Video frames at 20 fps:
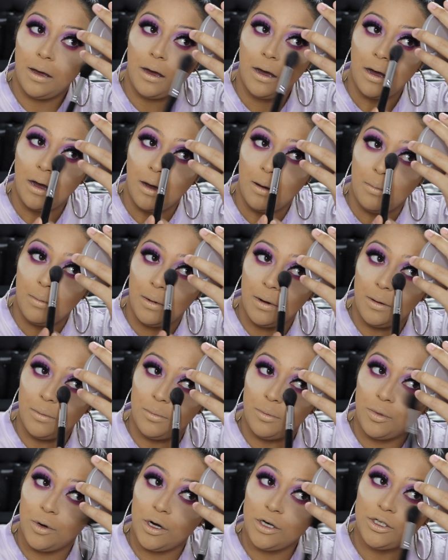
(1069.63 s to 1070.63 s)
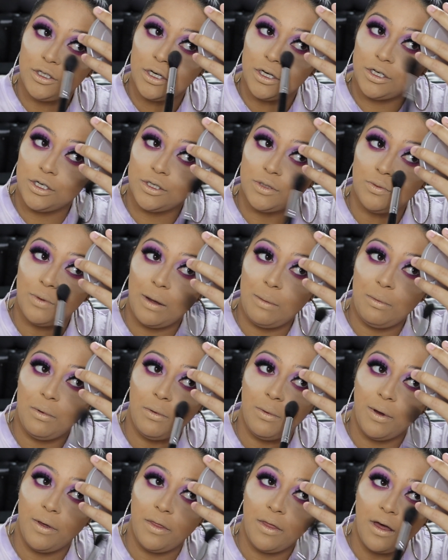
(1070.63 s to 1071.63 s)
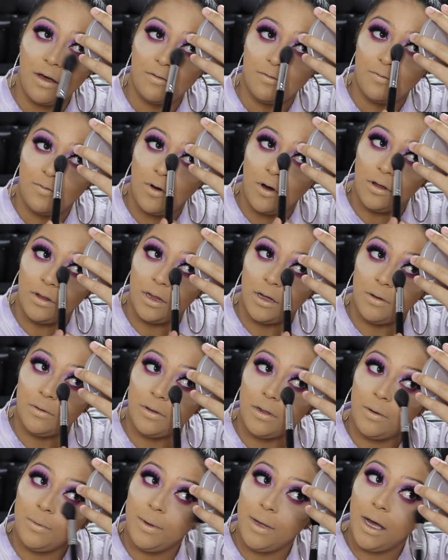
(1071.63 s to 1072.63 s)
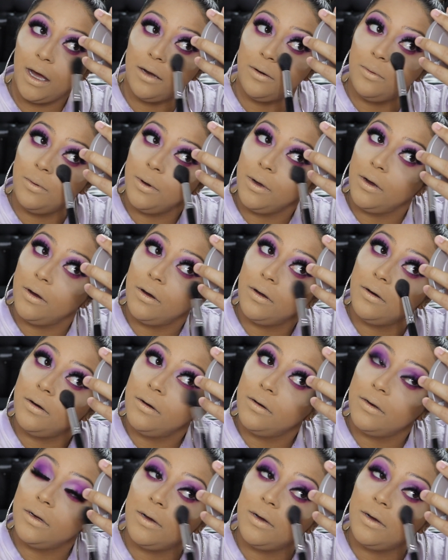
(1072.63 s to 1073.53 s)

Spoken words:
a brush and just wipe away that fallout that we had going on